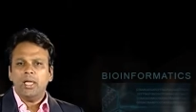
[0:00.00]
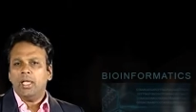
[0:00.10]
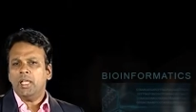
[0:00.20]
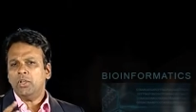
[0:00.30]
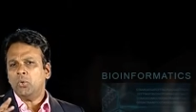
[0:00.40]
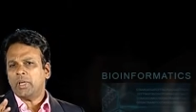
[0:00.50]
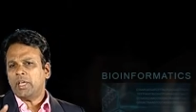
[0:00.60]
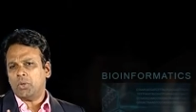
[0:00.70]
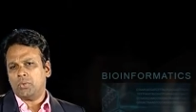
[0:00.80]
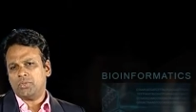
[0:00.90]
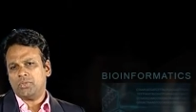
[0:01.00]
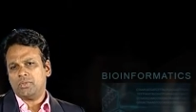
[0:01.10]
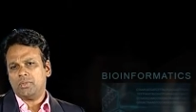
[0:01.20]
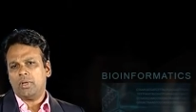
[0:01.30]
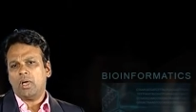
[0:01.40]
In eukaryotes,
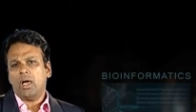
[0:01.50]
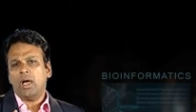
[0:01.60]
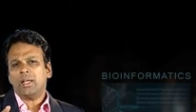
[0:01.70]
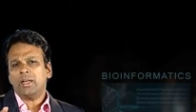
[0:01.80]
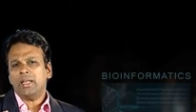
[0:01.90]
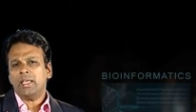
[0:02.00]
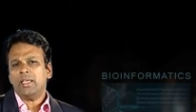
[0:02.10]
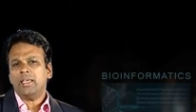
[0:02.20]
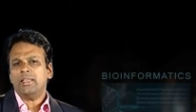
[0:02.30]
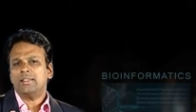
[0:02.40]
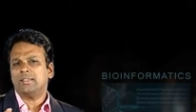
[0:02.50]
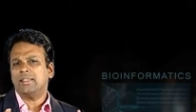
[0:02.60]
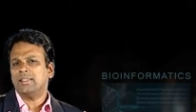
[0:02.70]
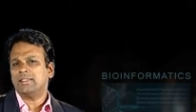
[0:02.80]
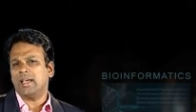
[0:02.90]
RNA is
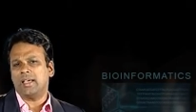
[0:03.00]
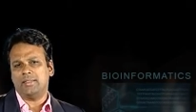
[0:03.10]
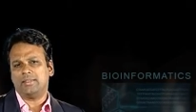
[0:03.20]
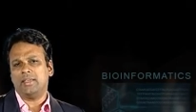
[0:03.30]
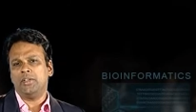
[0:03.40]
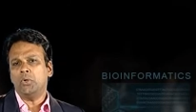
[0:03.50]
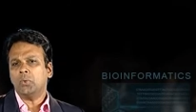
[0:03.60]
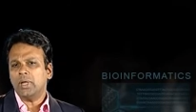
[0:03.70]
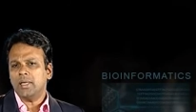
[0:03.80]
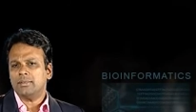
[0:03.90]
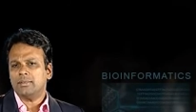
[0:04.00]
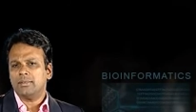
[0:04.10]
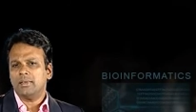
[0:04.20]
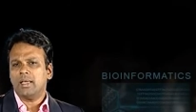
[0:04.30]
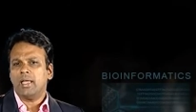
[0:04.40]
synthesized in nucleus
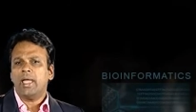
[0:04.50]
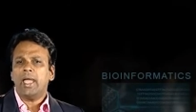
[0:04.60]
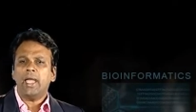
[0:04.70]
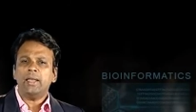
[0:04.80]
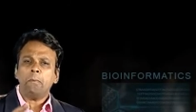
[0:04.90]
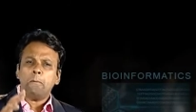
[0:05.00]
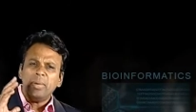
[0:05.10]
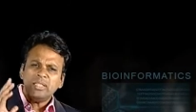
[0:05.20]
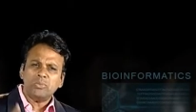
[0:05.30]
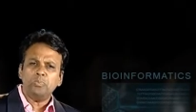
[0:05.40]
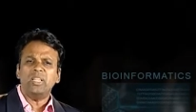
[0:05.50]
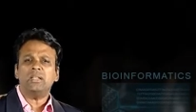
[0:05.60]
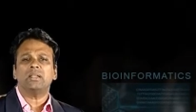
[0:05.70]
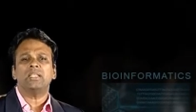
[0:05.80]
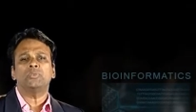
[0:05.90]
and must be
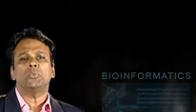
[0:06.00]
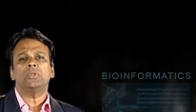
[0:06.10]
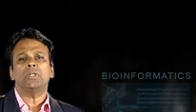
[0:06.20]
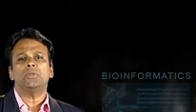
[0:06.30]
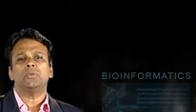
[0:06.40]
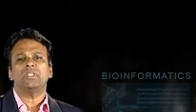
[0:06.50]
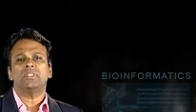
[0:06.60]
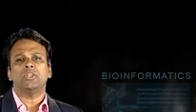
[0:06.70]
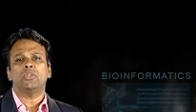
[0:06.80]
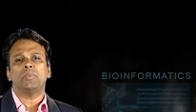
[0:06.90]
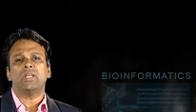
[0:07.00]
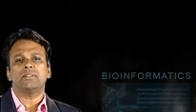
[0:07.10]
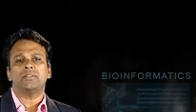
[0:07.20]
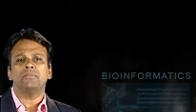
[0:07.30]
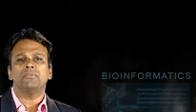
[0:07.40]
transported to the
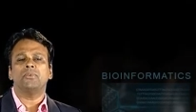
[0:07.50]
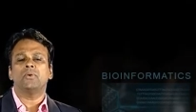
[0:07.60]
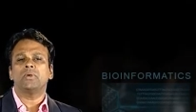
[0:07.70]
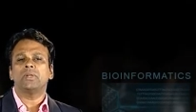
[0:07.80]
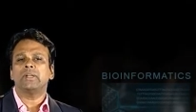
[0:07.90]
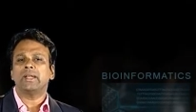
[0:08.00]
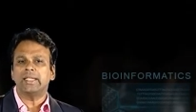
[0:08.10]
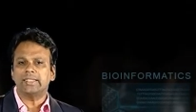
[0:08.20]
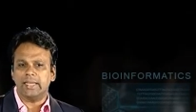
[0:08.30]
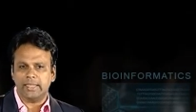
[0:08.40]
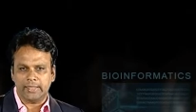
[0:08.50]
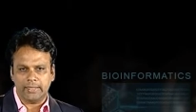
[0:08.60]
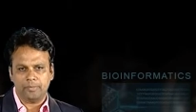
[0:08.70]
cytoplasm for translation.